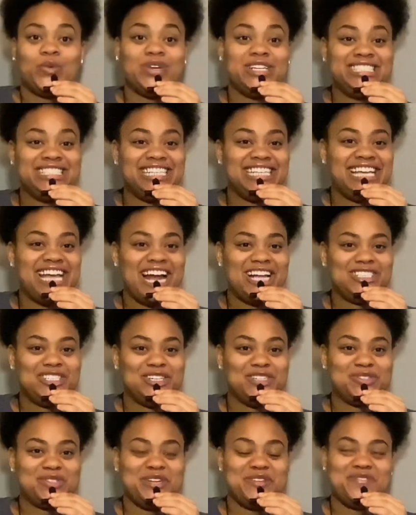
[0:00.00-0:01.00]
recently I
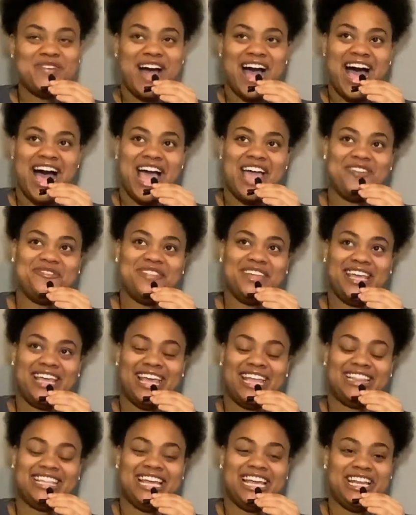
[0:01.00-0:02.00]
turned 25
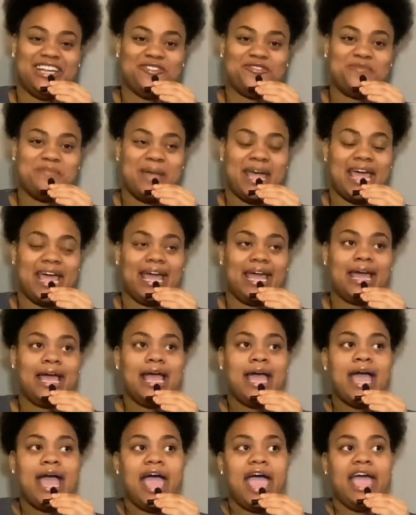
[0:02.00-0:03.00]
at the end of May,
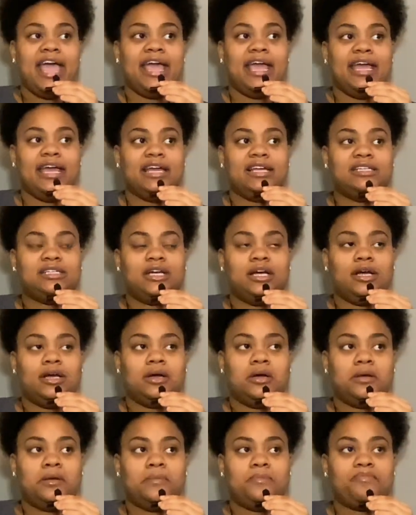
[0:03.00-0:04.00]
and
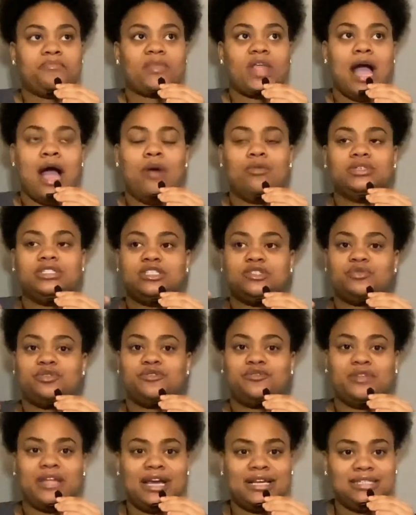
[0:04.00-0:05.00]
I was just
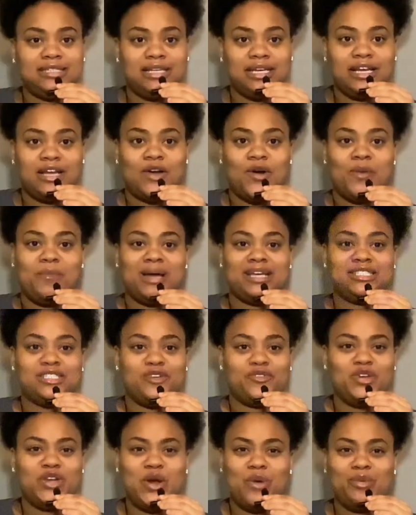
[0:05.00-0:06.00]
reflecting on
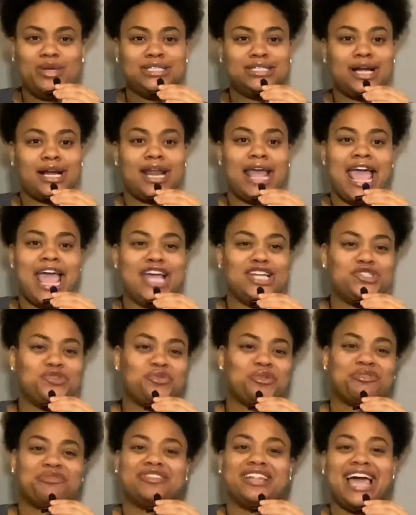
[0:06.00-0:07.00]
myself. You know, when you turn an age, you
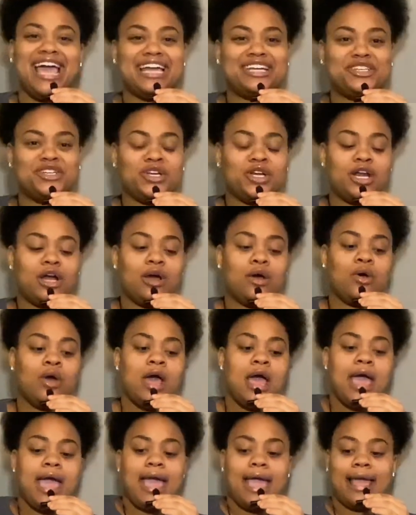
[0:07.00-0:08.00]
reflect, you know,
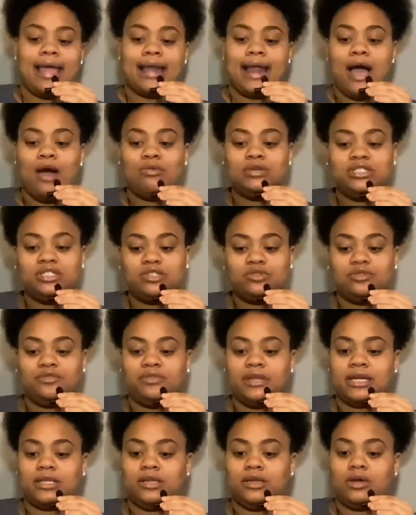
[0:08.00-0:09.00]
and I was just
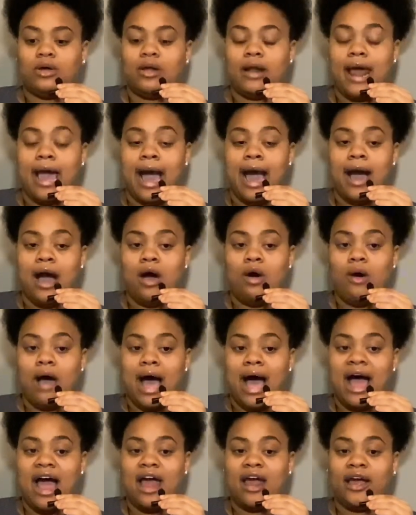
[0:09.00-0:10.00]
reflecting on how
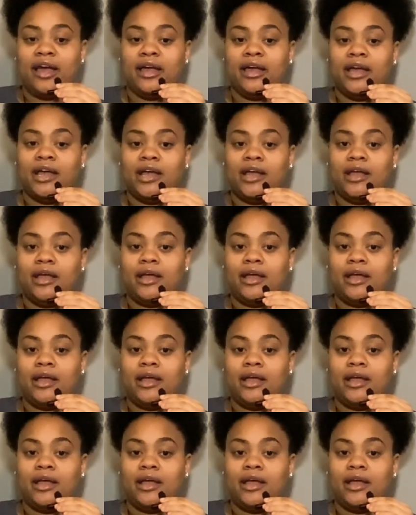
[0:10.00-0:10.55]
I